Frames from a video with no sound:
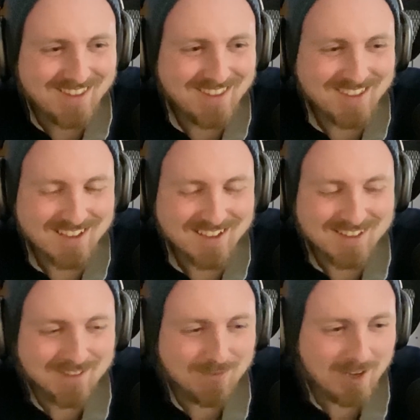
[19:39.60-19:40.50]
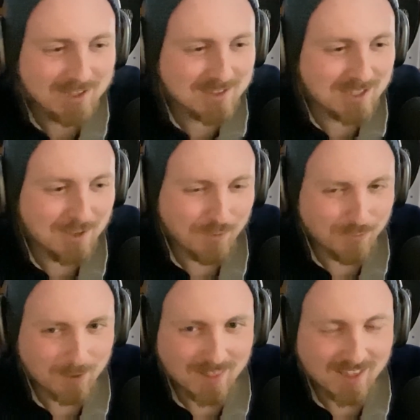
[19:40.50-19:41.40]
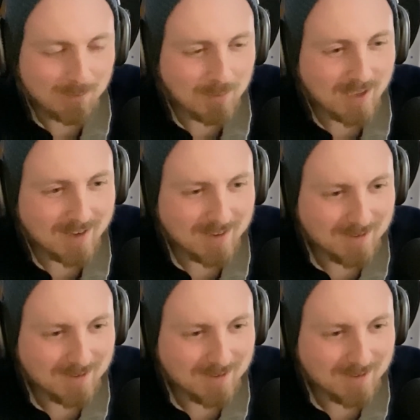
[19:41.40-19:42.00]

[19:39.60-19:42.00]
Yeah, find yourself a friend like Ben.